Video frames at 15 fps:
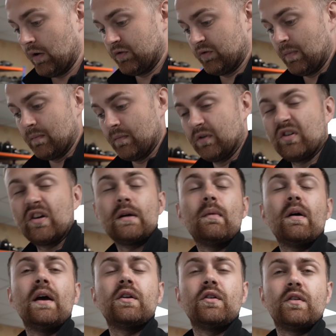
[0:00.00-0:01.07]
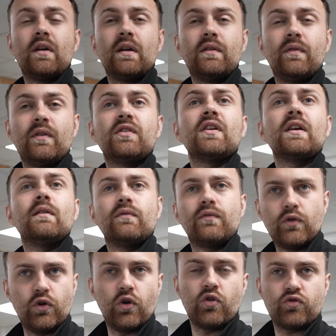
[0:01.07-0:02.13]
just remember sticking my head underneath and seeing
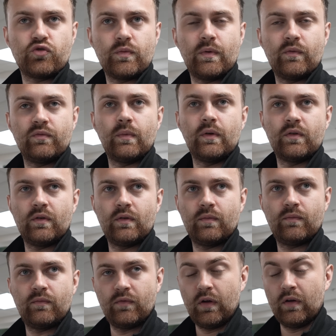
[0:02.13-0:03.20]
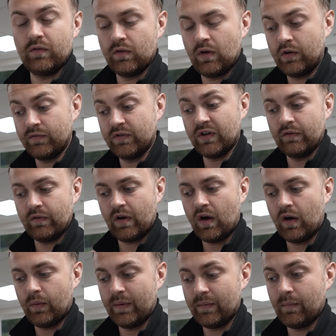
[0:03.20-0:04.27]
fluids dripping from under the percent of a
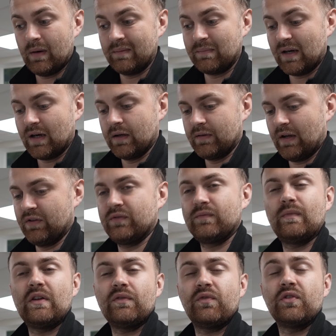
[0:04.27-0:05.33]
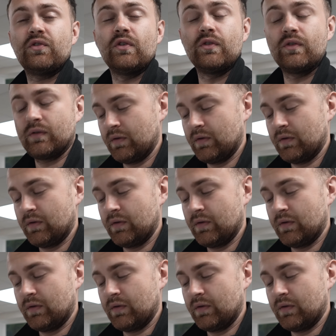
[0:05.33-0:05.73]
car, and I went, oh, that's viscous.